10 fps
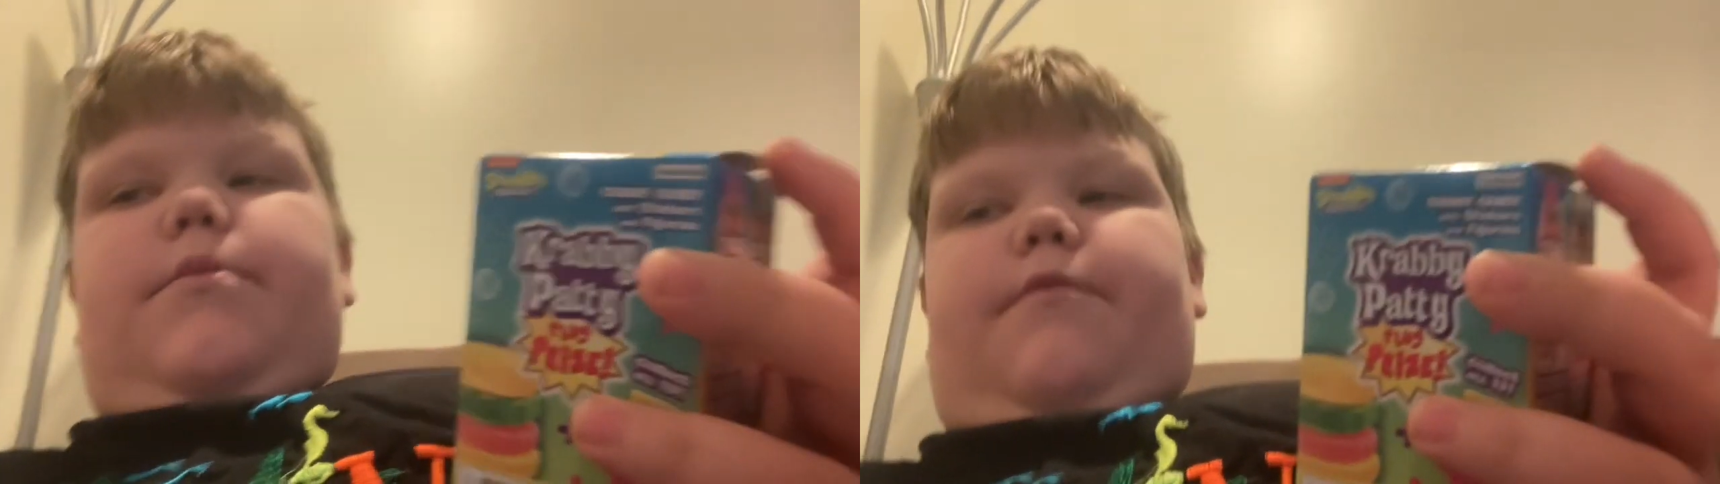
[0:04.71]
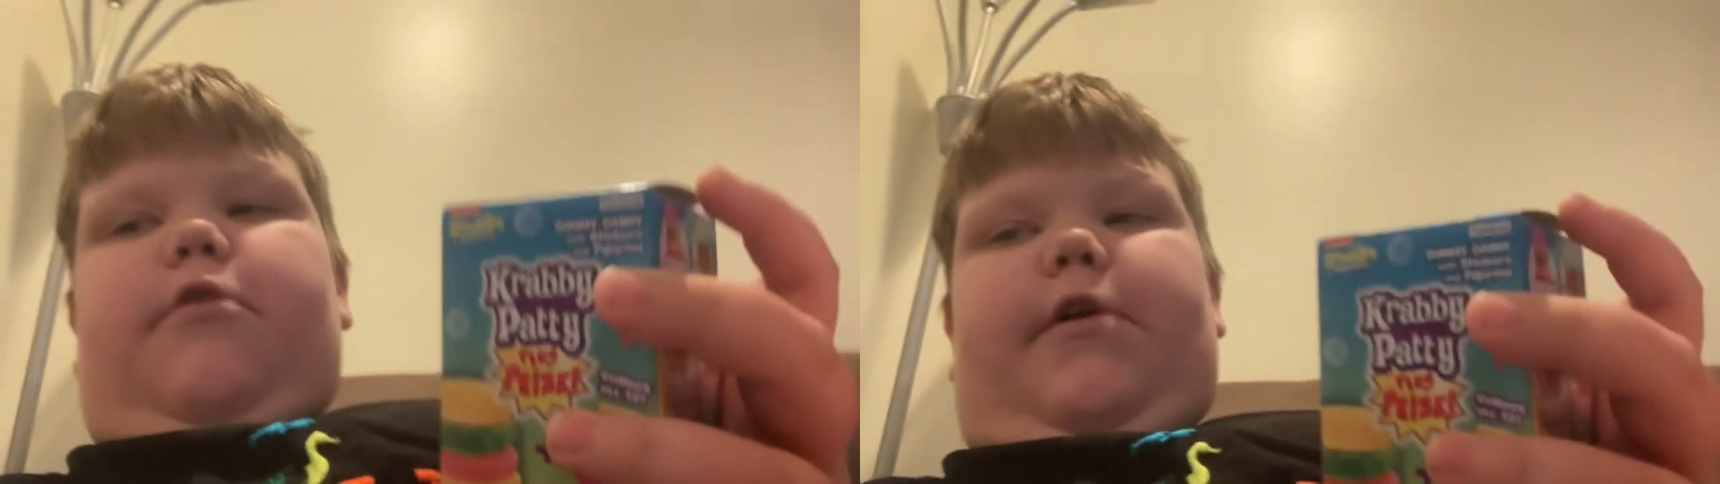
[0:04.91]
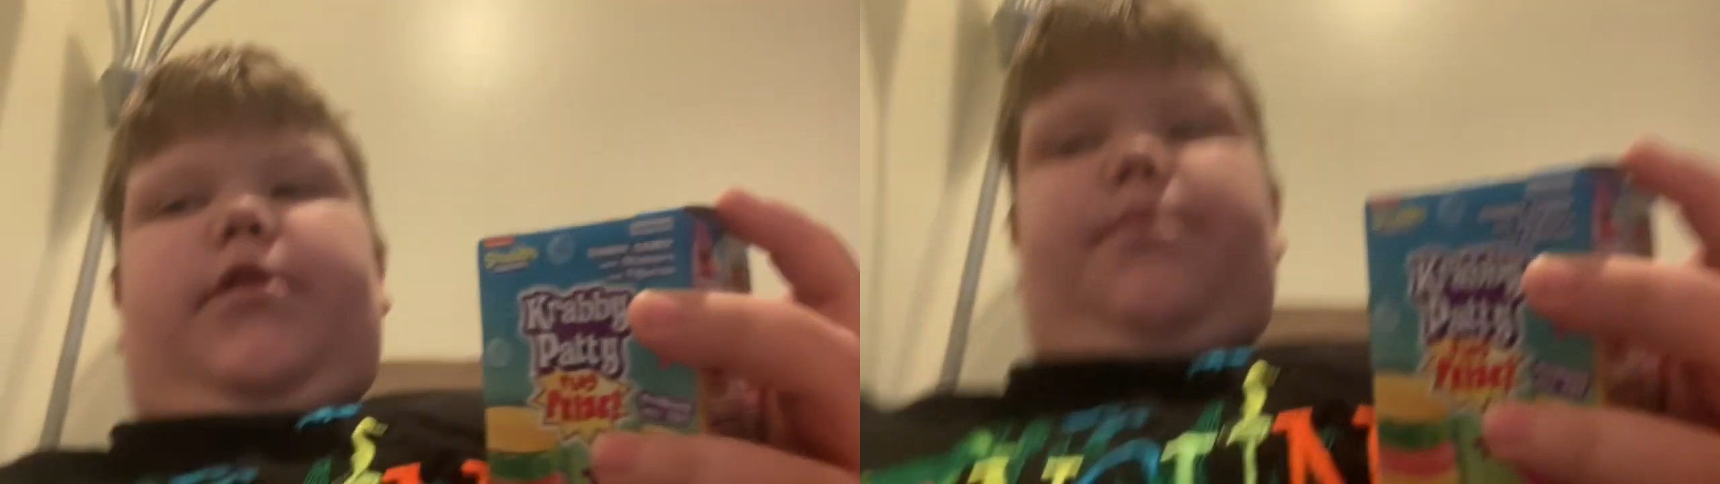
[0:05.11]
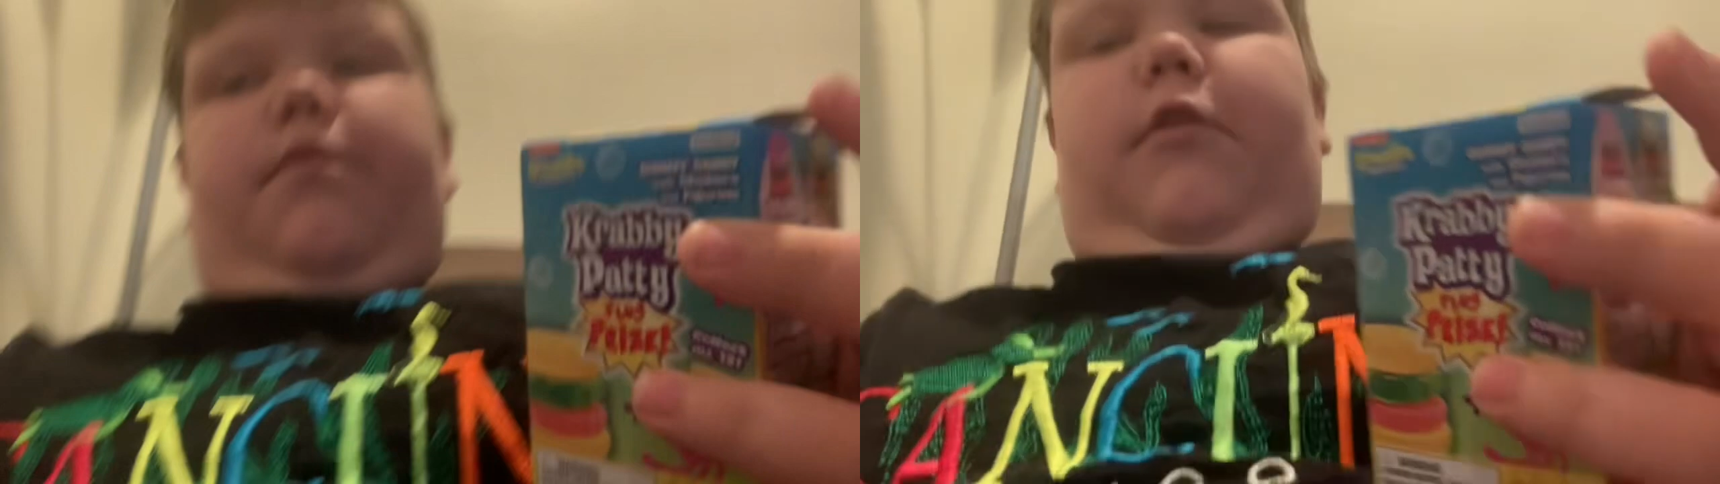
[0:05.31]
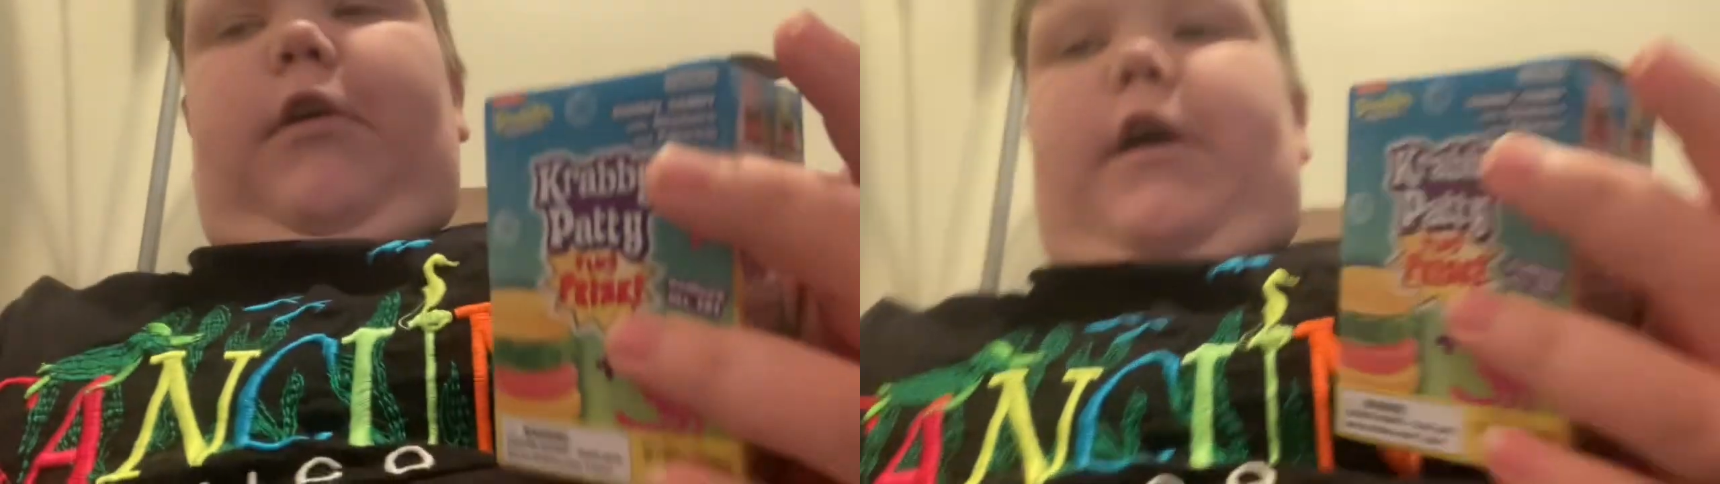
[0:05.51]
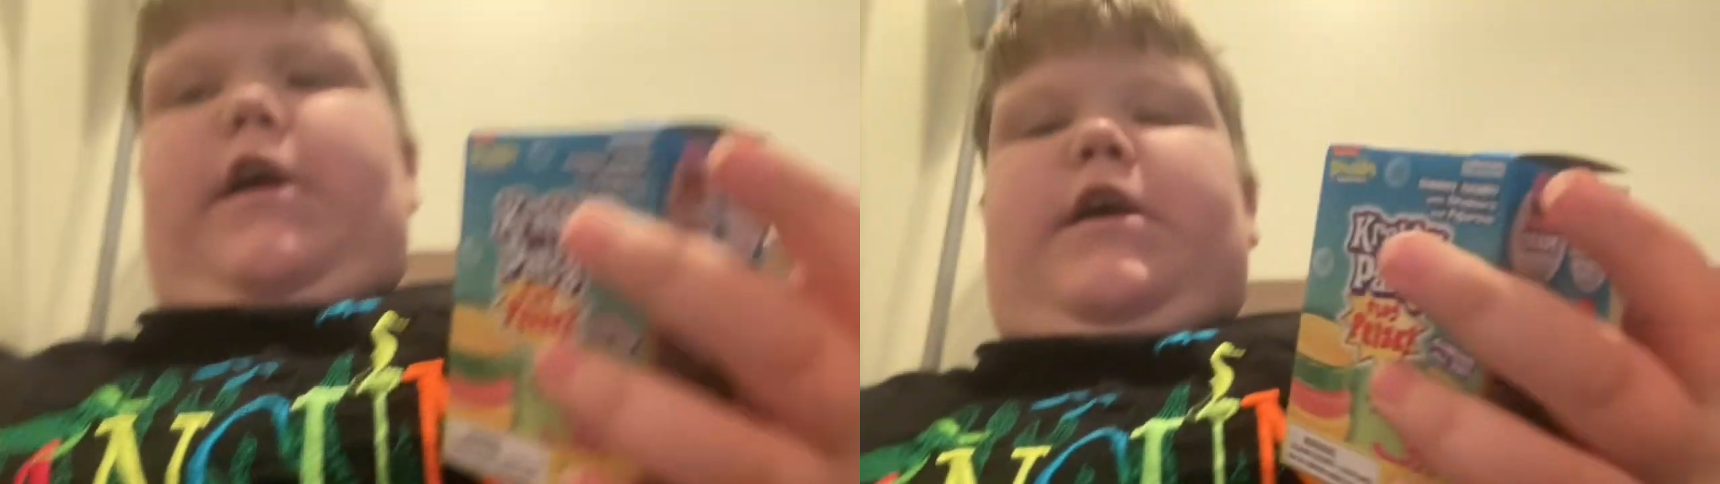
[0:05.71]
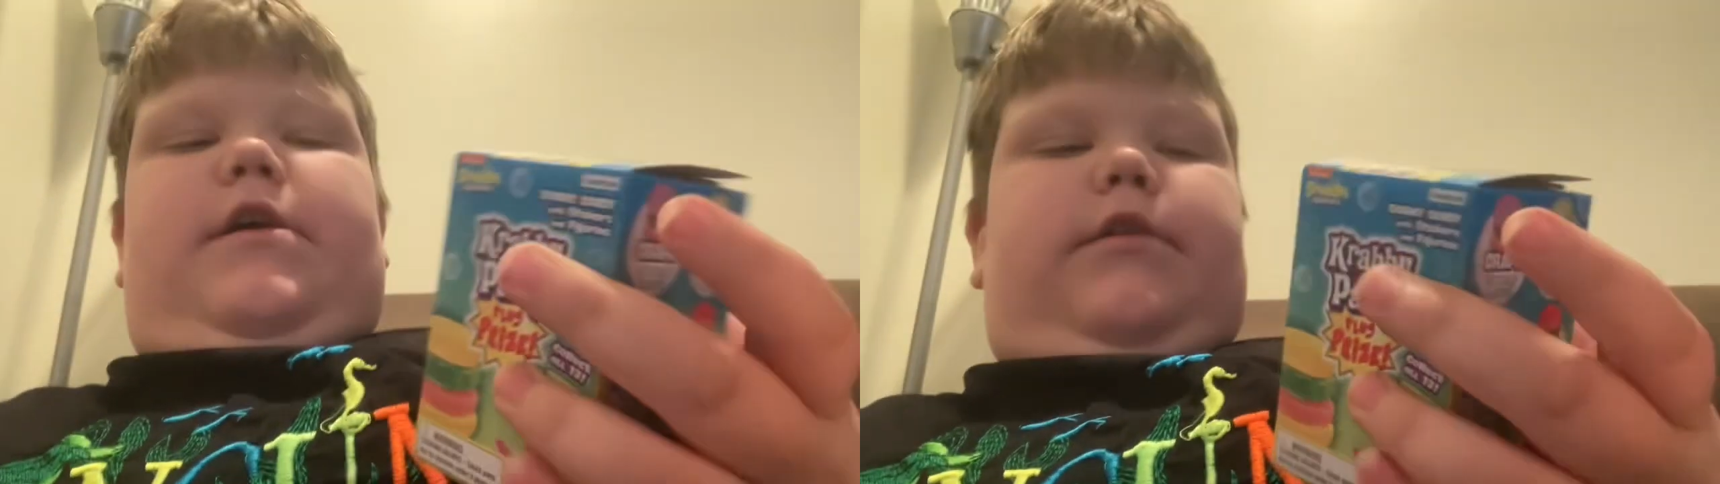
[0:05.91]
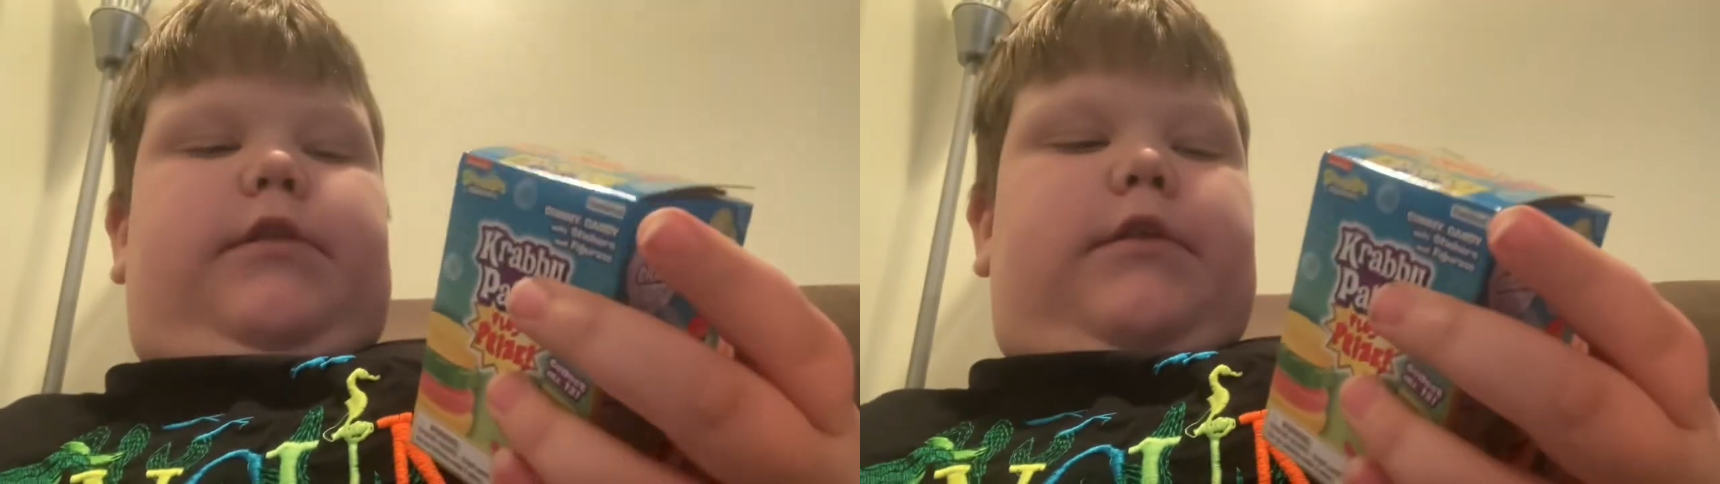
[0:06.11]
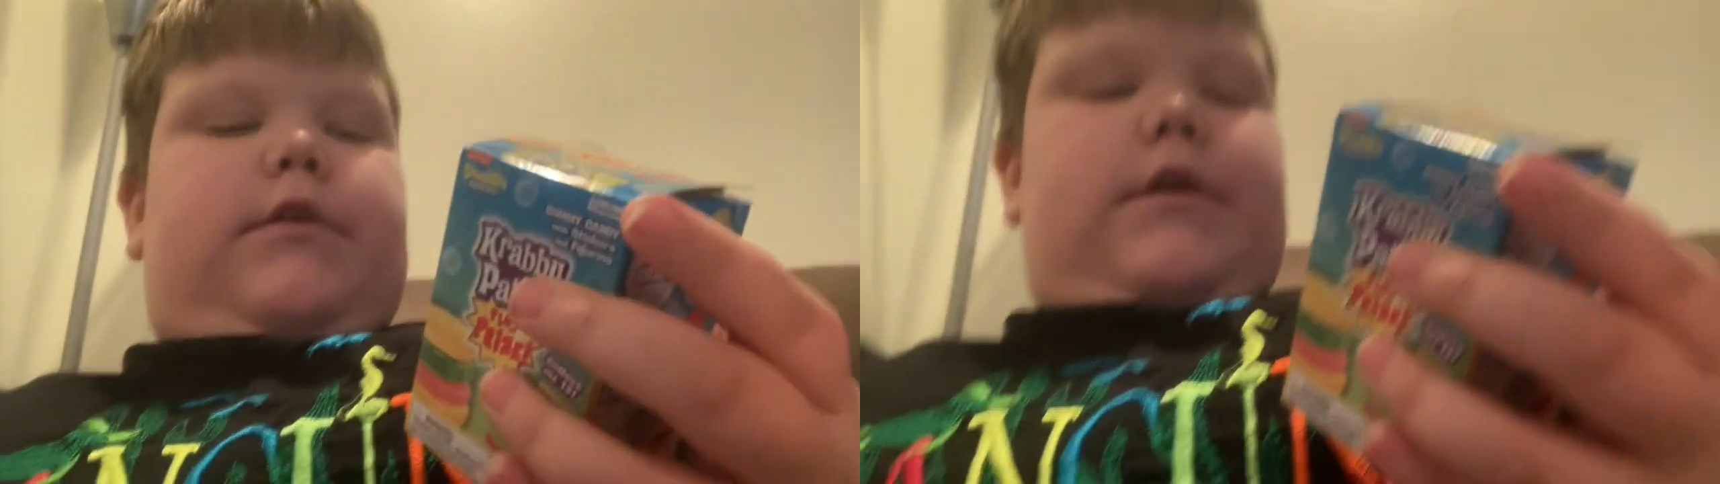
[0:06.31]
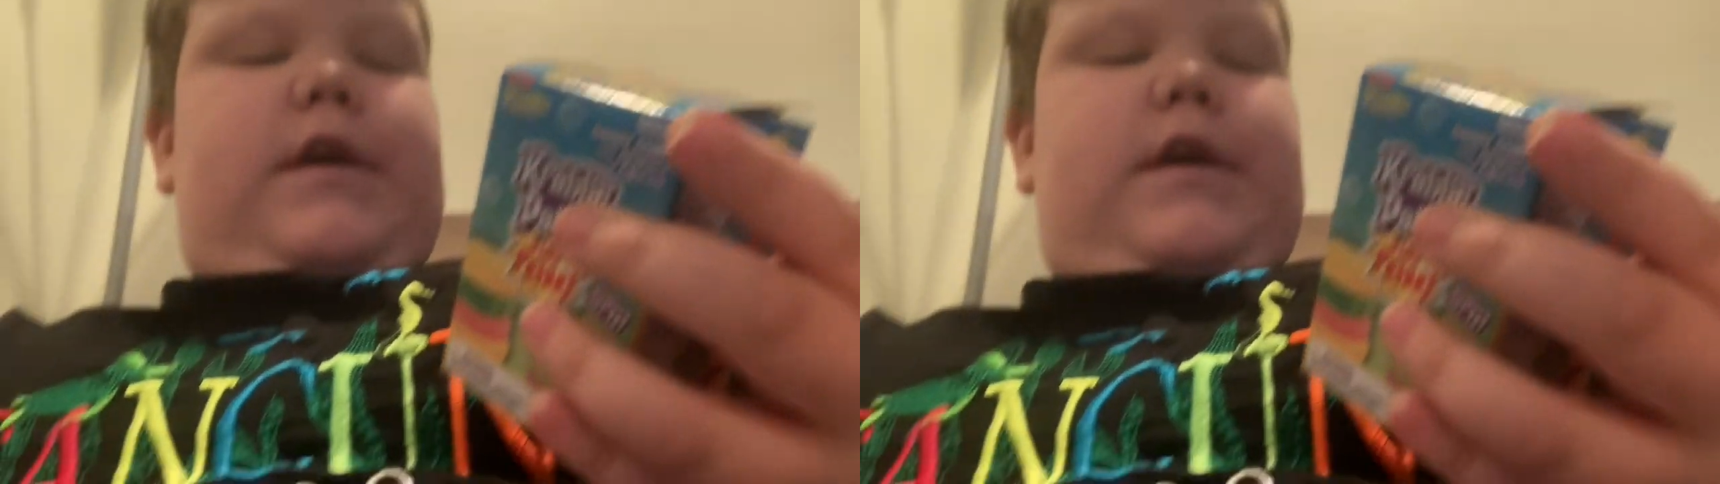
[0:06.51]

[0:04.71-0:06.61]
Plus prize,